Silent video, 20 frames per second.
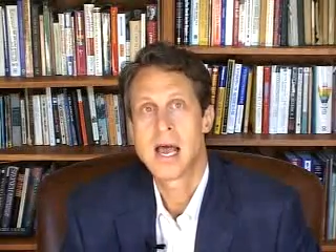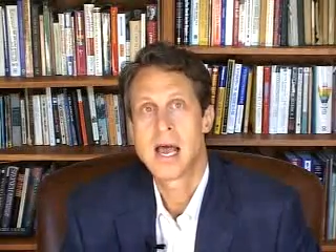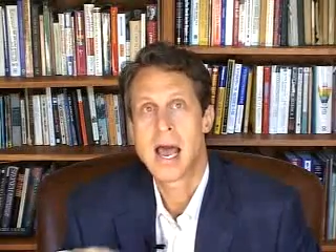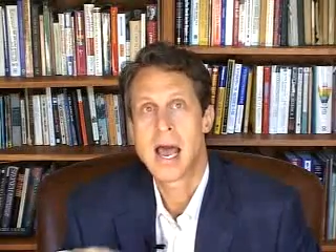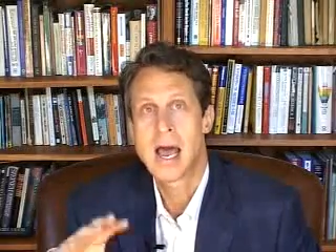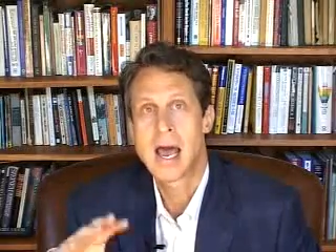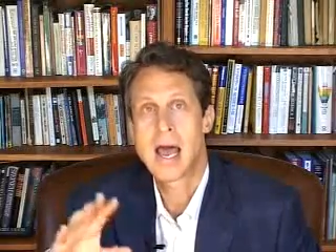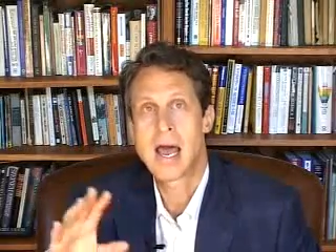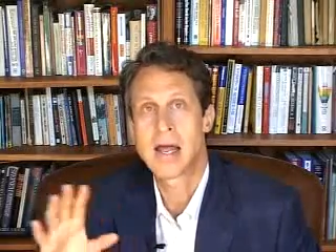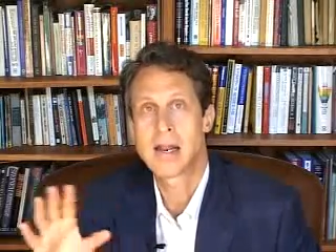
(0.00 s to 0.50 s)

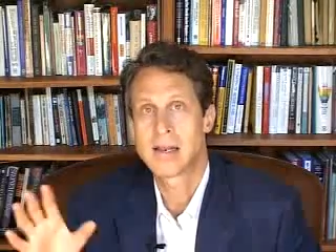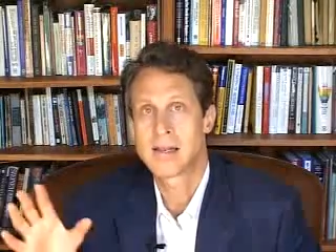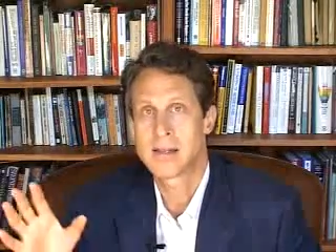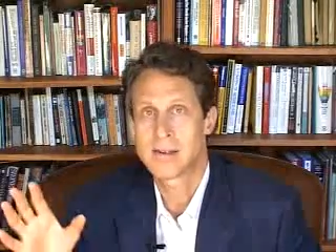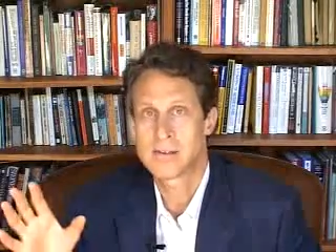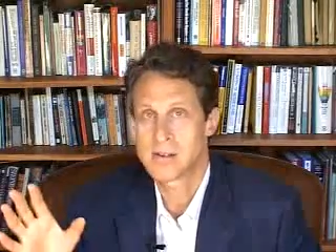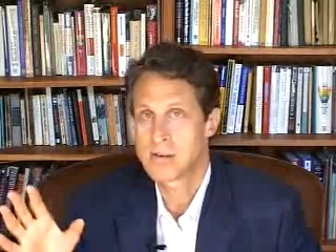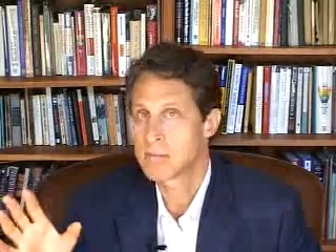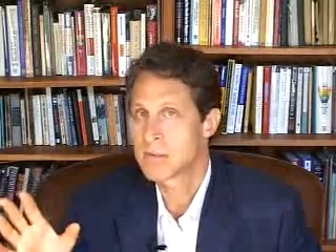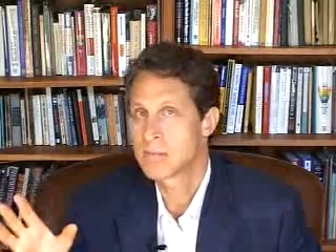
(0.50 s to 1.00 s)
And
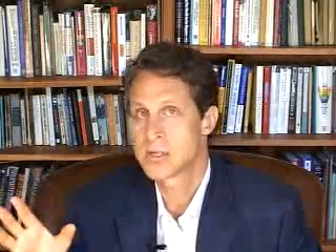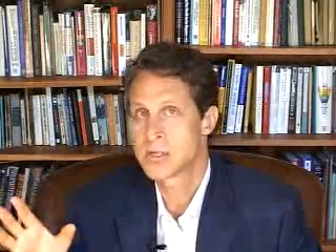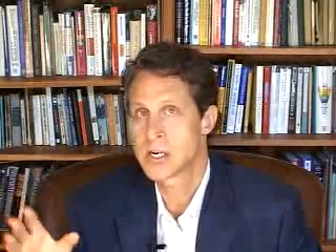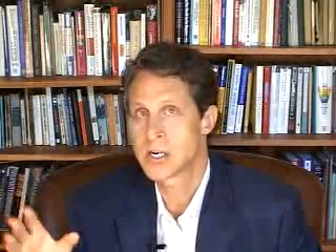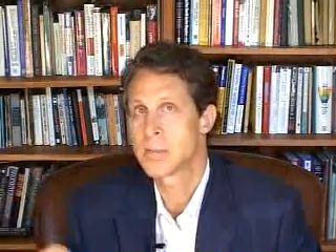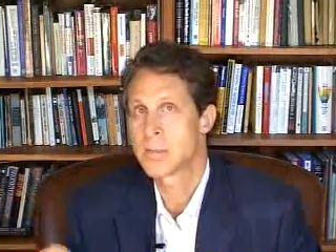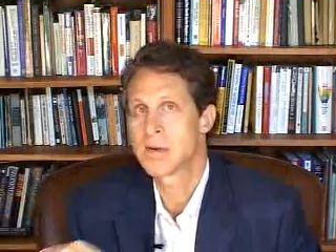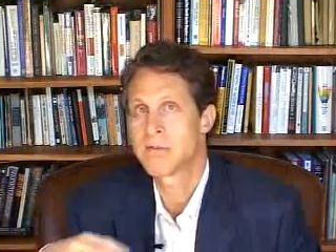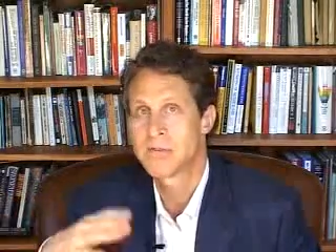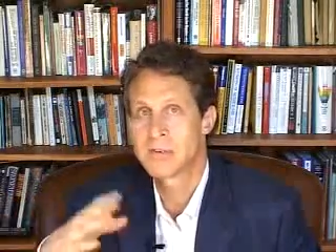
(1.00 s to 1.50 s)
the symptoms there
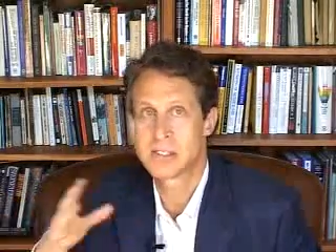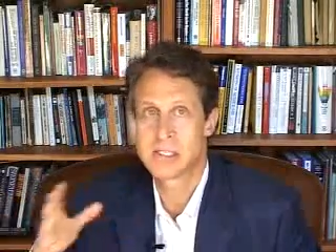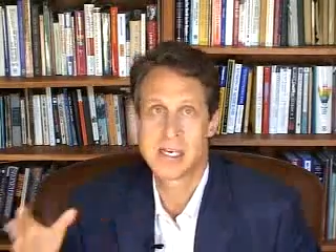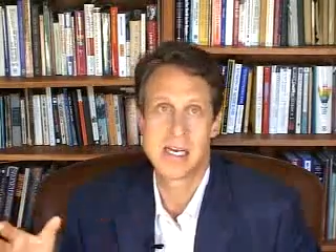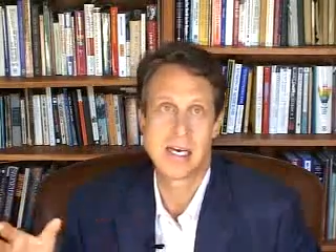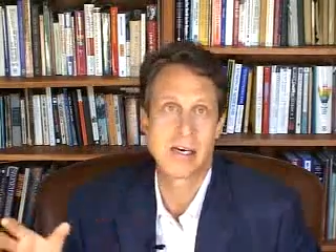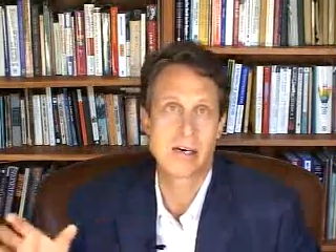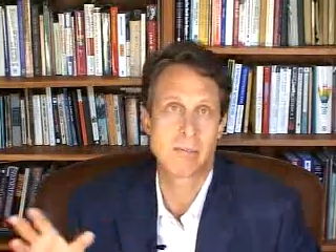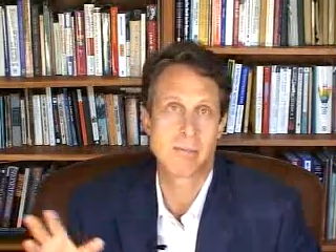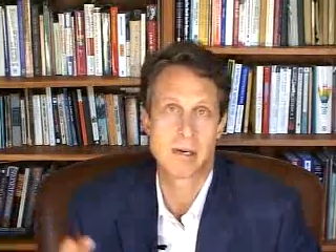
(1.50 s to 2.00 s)
can be
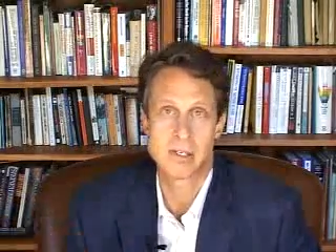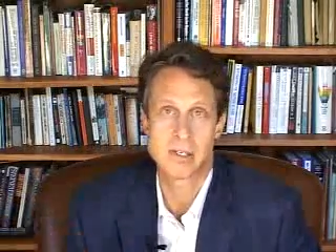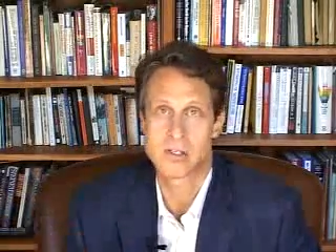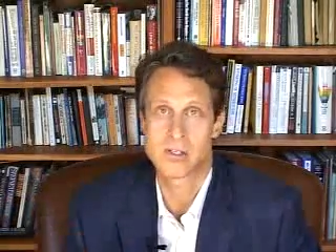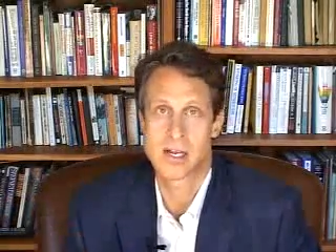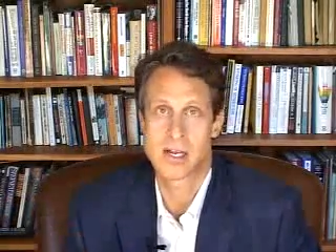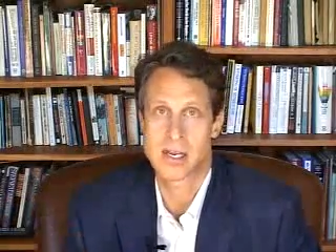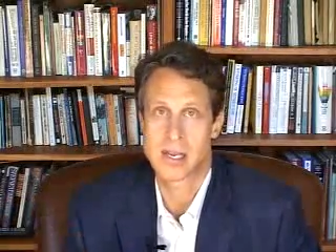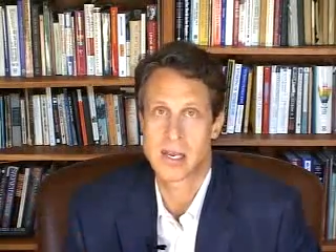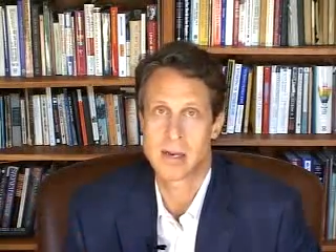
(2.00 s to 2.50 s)
fatigue or
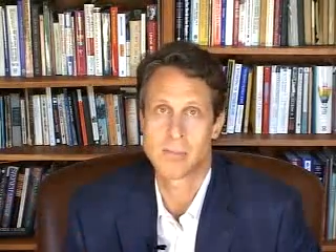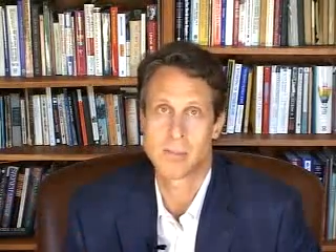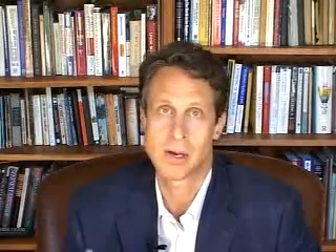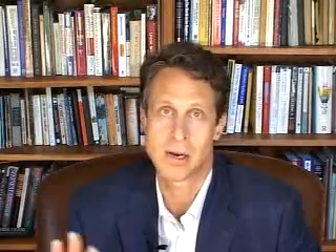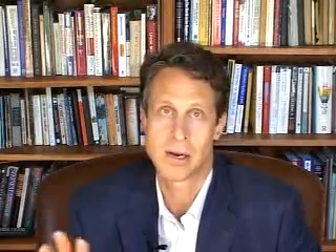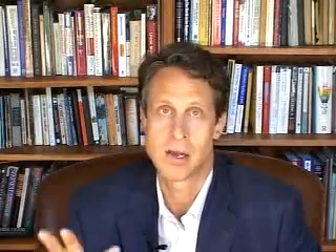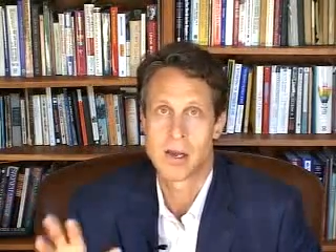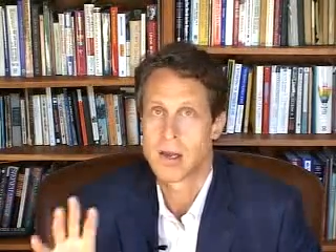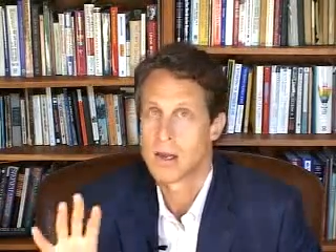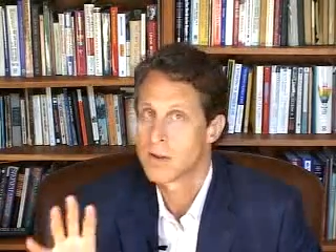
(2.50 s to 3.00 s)
muscle aching,
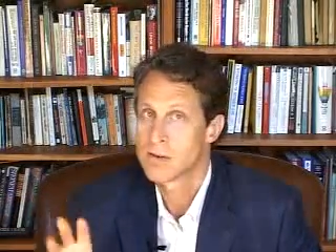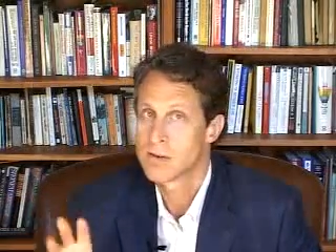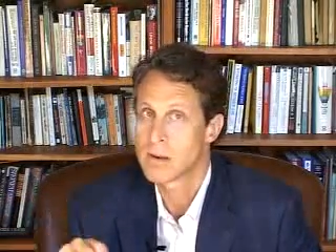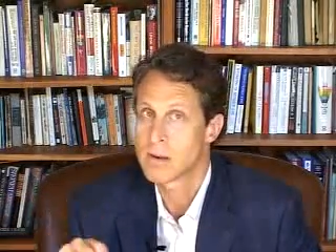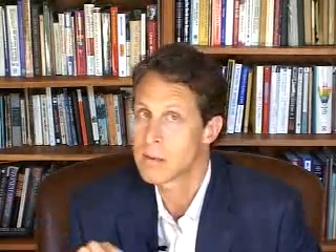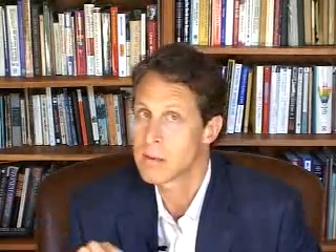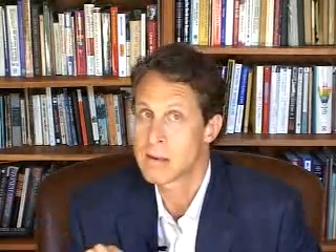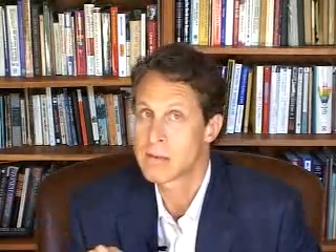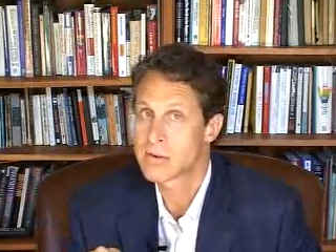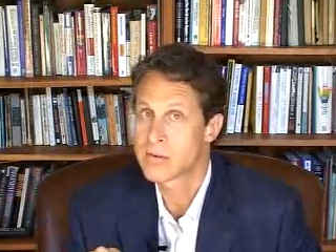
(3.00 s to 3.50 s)
but
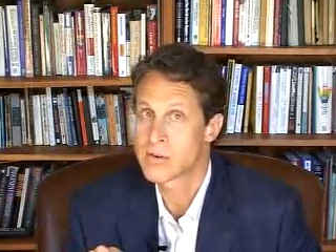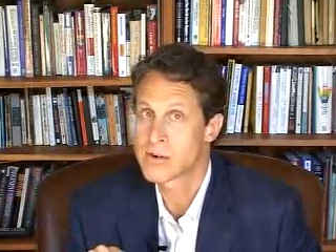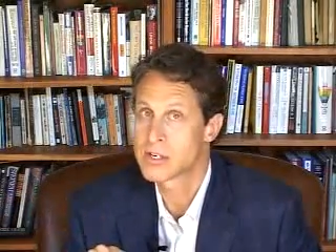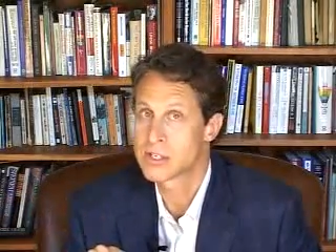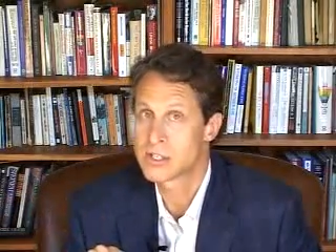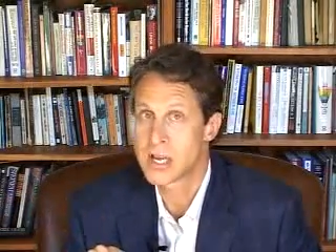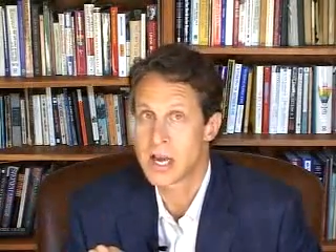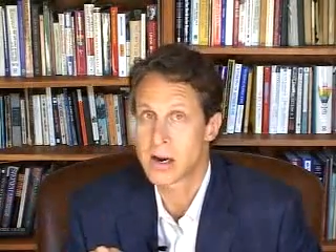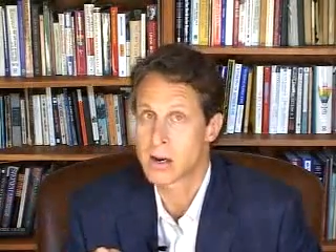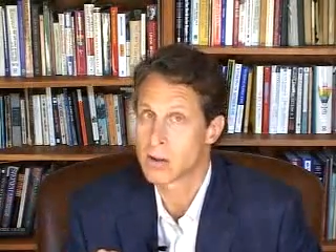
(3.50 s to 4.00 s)
sometimes they're very
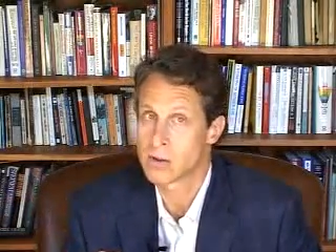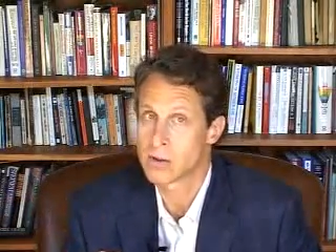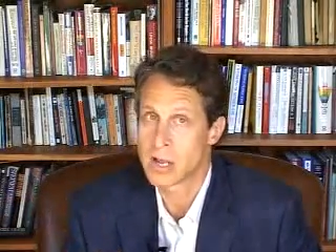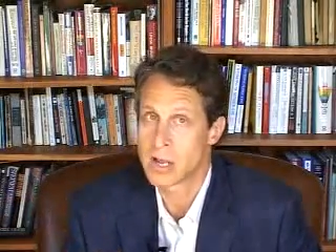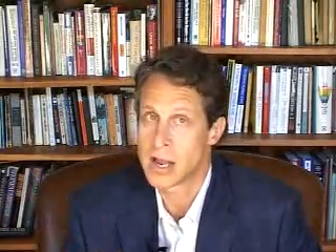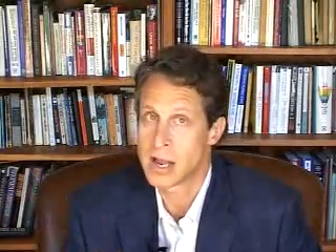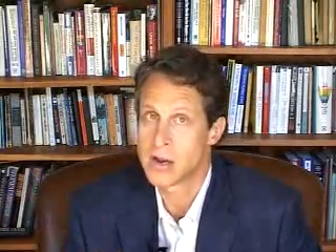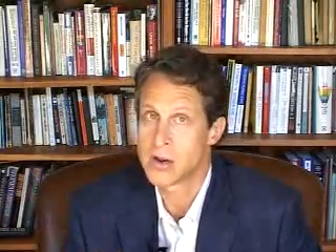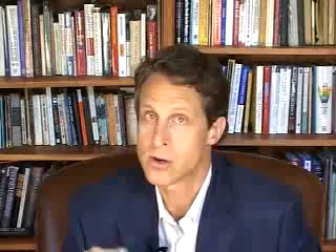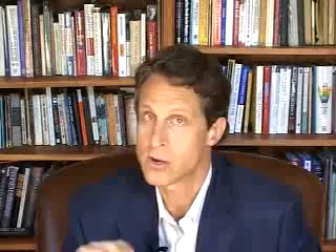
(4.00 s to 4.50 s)
subtle.
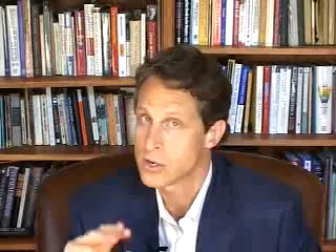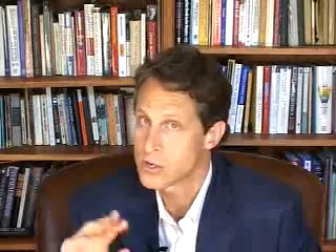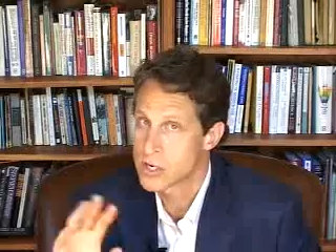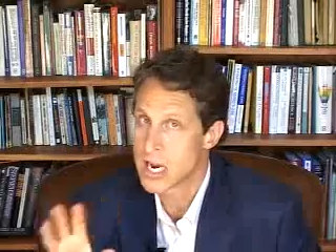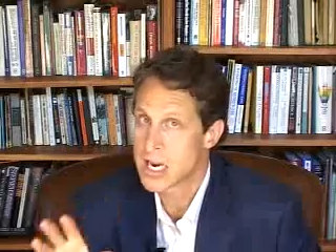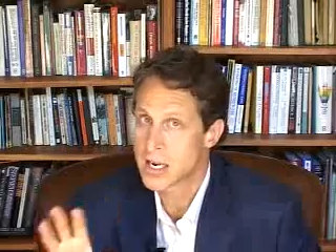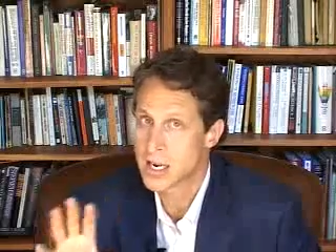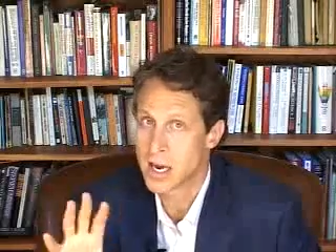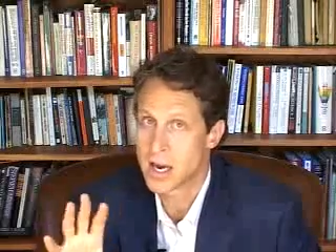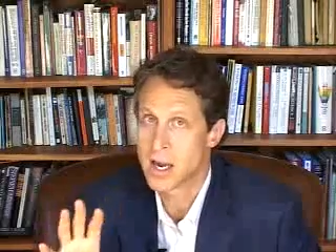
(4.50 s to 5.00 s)
And you can
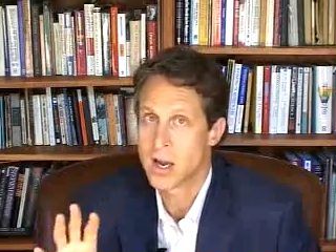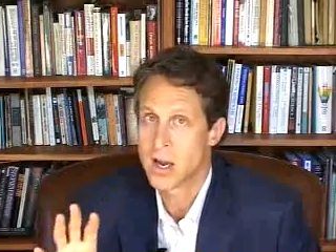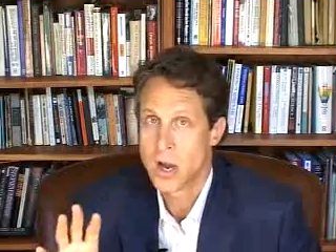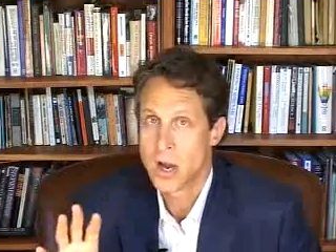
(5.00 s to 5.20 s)
check a